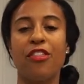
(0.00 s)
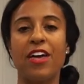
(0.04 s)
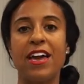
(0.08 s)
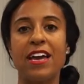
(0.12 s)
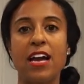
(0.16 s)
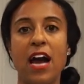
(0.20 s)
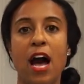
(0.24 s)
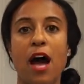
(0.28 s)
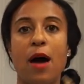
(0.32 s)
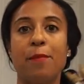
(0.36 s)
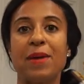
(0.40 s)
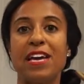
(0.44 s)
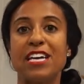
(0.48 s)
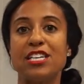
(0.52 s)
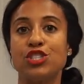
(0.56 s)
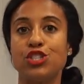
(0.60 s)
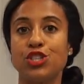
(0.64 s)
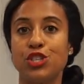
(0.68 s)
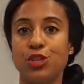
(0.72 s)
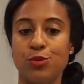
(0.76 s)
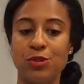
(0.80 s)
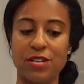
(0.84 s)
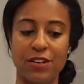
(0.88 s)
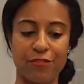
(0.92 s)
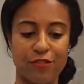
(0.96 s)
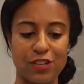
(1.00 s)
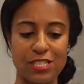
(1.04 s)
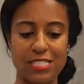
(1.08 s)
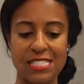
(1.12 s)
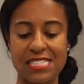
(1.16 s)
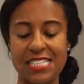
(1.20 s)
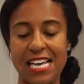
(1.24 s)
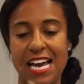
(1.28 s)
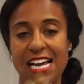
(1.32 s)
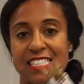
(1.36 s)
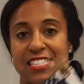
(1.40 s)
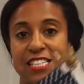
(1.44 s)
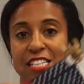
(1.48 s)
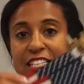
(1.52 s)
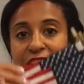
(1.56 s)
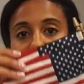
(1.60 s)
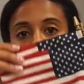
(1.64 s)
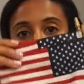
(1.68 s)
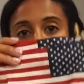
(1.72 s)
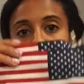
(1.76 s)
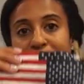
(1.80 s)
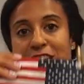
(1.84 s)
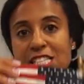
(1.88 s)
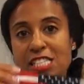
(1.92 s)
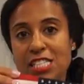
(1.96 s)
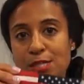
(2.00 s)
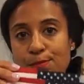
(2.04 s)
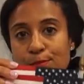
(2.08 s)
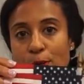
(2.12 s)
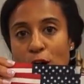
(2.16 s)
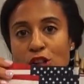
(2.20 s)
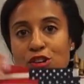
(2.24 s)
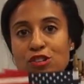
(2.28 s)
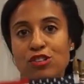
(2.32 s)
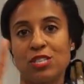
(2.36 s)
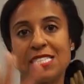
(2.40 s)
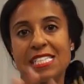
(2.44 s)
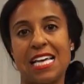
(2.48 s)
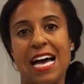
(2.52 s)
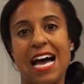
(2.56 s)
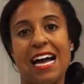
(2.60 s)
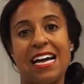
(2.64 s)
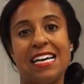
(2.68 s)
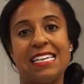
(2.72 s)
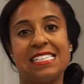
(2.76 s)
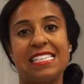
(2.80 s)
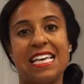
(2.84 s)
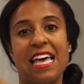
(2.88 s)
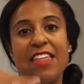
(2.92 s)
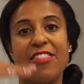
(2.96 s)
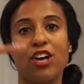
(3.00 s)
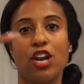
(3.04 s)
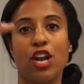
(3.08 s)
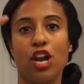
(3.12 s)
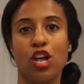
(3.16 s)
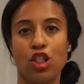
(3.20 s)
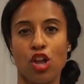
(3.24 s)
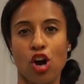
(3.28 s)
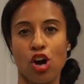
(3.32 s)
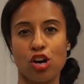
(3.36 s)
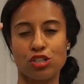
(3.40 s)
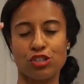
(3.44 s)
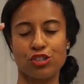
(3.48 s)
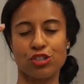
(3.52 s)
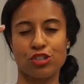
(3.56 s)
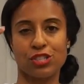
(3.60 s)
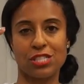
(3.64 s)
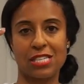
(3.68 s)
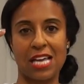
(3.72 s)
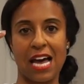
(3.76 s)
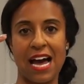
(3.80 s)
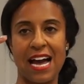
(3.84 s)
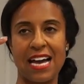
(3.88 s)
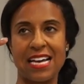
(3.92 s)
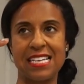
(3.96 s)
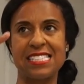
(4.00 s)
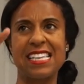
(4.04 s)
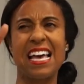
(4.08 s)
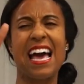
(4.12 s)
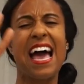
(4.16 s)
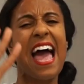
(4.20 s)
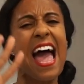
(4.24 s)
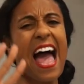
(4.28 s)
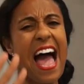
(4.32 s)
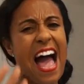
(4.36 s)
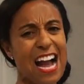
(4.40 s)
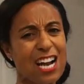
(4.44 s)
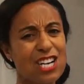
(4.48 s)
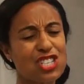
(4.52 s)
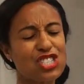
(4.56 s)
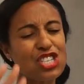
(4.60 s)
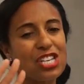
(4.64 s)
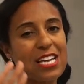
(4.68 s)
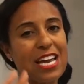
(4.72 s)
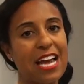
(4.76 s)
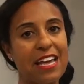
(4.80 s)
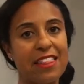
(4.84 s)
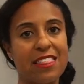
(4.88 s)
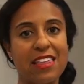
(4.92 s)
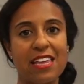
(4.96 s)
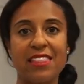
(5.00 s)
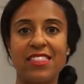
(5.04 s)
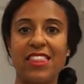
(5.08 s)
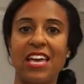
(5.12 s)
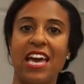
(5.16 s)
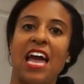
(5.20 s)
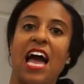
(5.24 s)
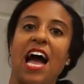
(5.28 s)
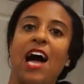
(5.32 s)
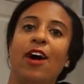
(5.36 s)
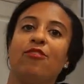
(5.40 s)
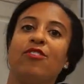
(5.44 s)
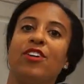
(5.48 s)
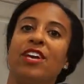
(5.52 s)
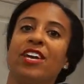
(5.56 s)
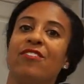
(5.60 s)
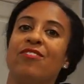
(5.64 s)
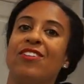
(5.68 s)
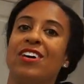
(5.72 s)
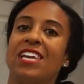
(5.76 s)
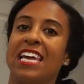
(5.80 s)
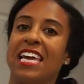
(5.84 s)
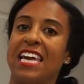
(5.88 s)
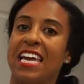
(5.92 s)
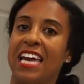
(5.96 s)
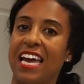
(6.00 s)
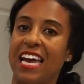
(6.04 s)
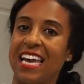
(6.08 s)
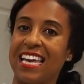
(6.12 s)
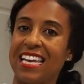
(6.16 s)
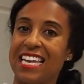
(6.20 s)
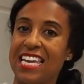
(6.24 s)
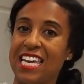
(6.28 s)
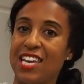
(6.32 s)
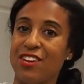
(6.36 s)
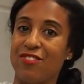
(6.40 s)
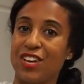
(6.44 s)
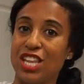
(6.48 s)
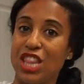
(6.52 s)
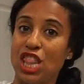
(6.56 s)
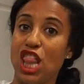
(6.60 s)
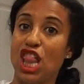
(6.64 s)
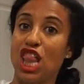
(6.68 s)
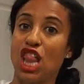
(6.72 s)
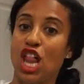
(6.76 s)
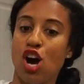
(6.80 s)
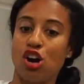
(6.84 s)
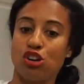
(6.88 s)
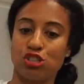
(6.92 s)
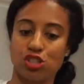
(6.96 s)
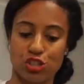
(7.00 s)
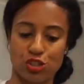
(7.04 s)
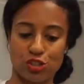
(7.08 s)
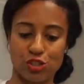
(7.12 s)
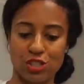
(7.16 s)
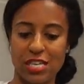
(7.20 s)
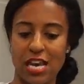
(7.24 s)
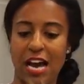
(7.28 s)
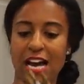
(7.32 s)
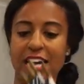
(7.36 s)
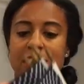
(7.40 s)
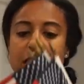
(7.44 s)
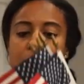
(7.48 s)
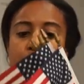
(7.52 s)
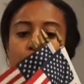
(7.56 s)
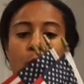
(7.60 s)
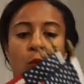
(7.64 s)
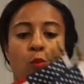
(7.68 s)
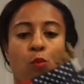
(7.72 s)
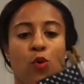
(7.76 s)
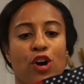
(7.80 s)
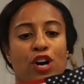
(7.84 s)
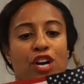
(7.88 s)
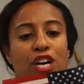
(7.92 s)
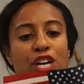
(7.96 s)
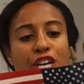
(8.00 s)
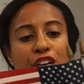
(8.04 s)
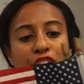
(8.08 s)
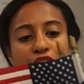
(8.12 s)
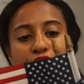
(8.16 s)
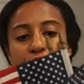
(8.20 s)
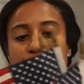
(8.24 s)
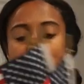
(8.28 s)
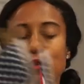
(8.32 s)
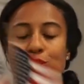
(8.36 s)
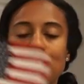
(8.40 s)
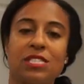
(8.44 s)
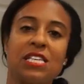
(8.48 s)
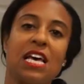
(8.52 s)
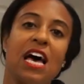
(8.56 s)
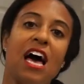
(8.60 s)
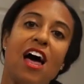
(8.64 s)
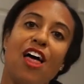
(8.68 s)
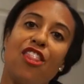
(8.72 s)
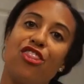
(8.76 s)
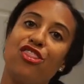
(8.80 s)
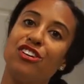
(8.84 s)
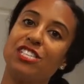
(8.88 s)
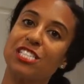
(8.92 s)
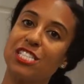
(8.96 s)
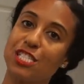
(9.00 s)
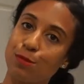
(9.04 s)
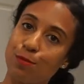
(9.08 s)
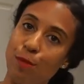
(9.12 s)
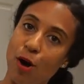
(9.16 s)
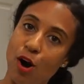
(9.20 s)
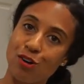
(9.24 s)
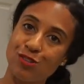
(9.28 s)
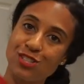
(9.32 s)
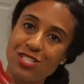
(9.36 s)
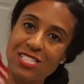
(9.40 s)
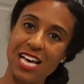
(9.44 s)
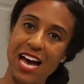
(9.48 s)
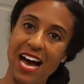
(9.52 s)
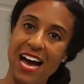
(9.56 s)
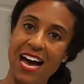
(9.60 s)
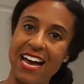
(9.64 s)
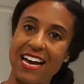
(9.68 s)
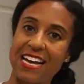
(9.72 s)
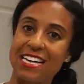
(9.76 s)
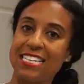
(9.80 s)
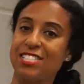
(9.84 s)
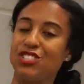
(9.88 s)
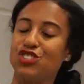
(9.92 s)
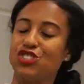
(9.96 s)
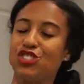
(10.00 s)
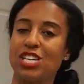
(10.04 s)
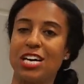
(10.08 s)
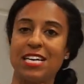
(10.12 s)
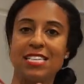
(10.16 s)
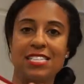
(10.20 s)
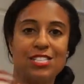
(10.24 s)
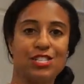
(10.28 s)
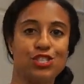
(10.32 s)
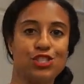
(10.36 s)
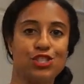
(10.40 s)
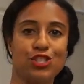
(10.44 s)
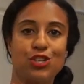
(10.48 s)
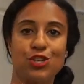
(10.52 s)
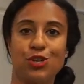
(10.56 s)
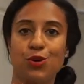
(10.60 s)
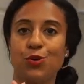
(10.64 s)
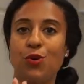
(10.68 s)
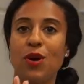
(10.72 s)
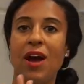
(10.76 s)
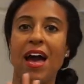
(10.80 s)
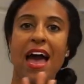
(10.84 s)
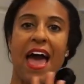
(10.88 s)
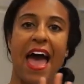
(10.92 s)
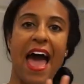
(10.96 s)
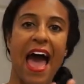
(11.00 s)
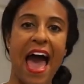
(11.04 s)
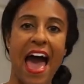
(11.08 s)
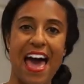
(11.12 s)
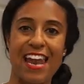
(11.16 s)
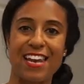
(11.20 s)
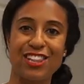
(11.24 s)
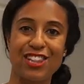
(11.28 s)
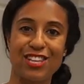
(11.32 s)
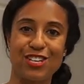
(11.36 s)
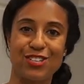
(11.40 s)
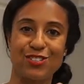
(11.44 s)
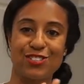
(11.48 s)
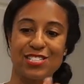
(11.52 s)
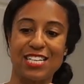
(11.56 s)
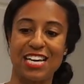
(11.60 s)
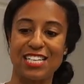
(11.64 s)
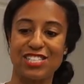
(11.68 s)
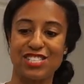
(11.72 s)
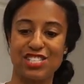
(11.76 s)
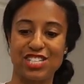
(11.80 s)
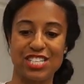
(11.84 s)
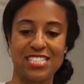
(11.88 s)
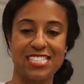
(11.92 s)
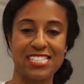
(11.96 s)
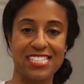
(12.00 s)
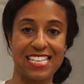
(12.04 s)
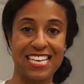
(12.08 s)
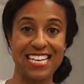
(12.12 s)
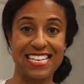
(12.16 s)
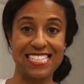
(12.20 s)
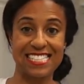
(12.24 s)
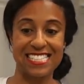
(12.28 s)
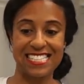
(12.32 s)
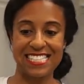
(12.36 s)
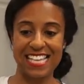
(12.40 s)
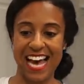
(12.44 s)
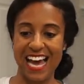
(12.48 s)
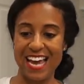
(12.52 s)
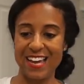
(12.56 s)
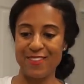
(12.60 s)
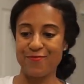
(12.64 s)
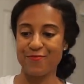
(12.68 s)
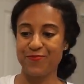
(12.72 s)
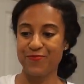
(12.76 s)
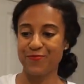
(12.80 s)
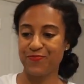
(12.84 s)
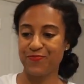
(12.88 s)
They come in two different sizes, so this smaller size and then a larger size. Actually, I think they have even a, an even larger size, but we're gonna use the small size just to add little touches inside.